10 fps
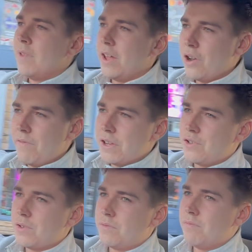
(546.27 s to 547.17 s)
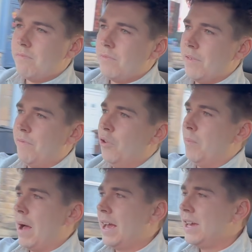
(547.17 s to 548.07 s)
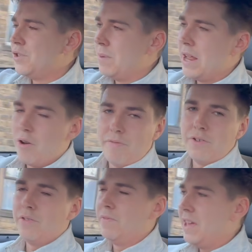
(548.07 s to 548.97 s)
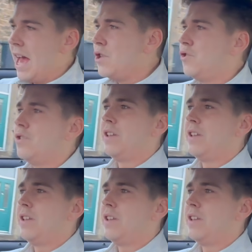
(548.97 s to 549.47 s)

I don't know if it's just the full package being offered of the engine,